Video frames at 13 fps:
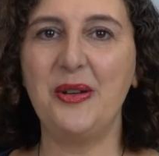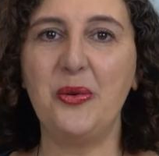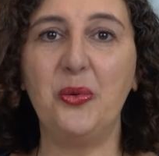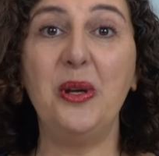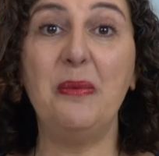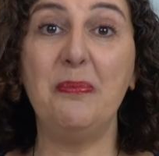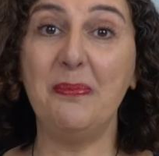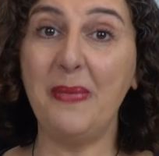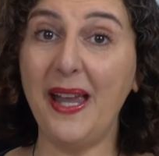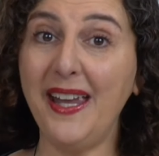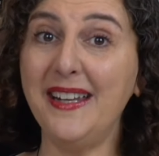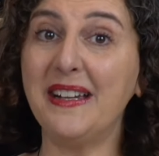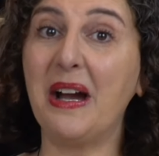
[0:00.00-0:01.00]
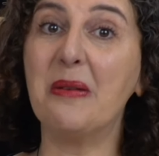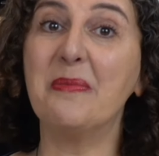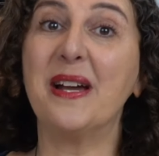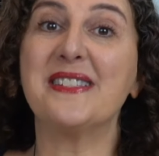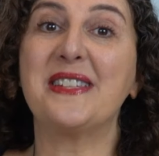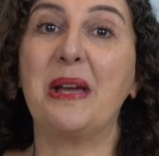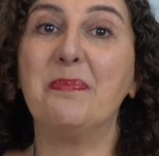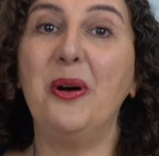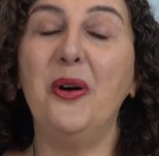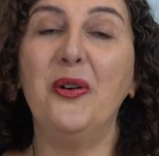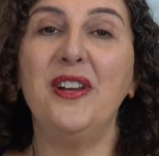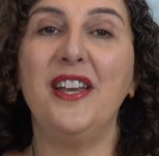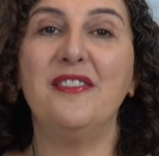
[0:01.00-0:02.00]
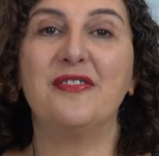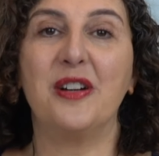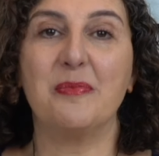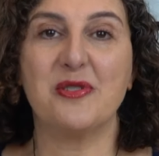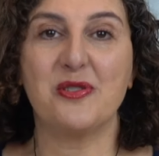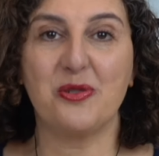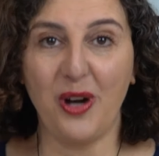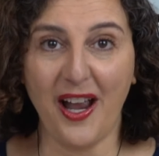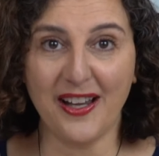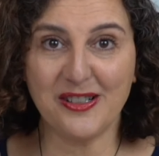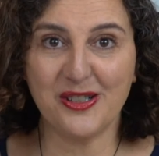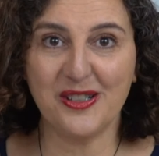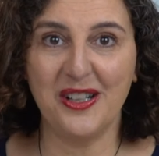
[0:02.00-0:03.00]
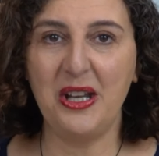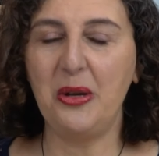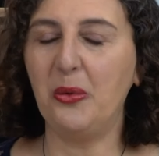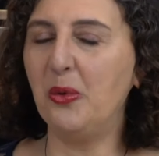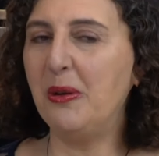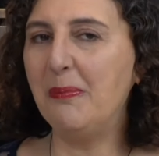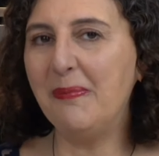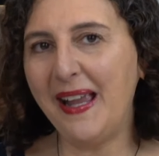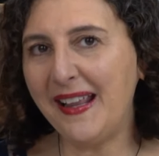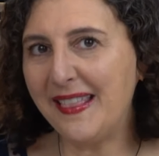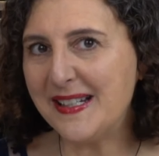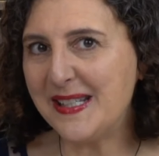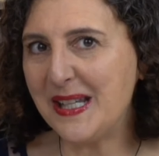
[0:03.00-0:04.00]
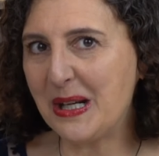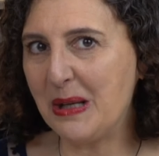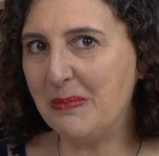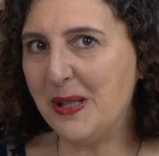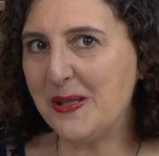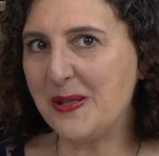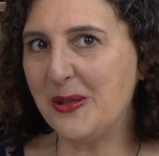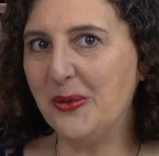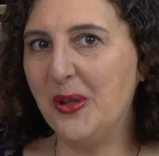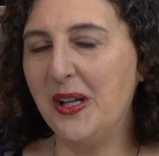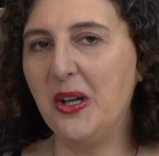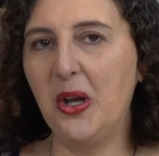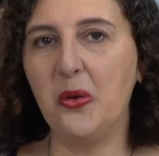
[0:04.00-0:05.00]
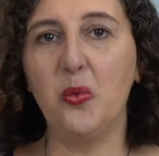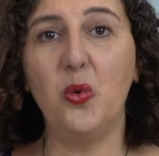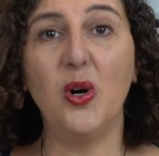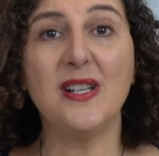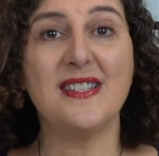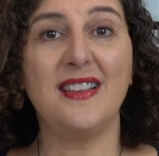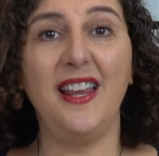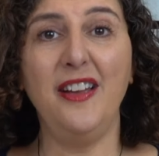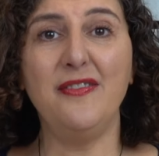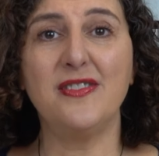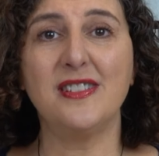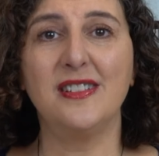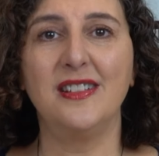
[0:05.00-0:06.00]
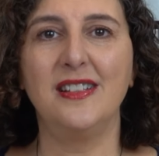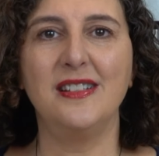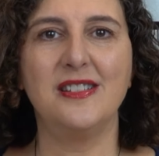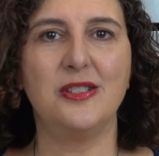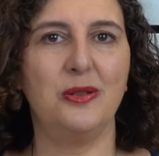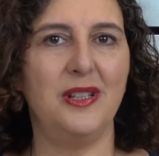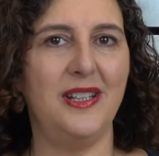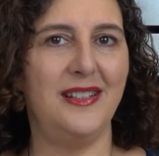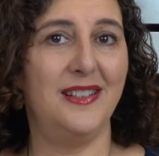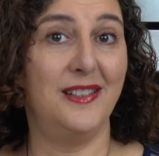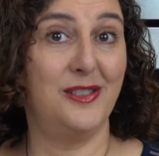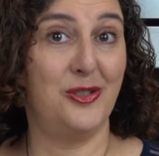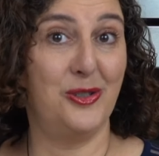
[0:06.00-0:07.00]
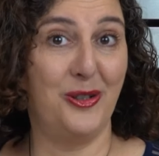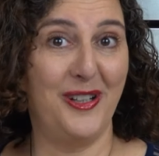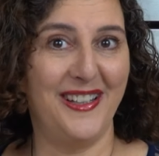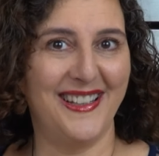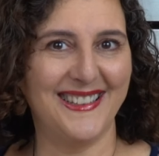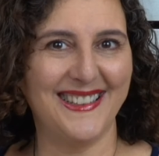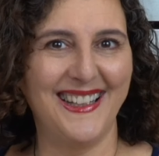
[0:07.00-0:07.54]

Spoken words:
We made our mascarpone from scratch. We made the tiramisu, and what's left? To eat and enjoy it.